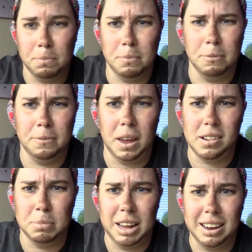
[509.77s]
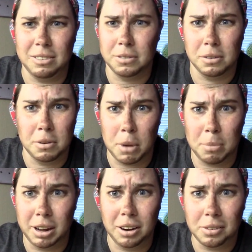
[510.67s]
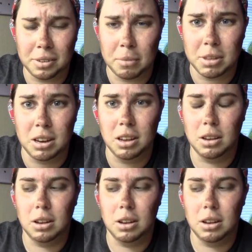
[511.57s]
face black for football players or something.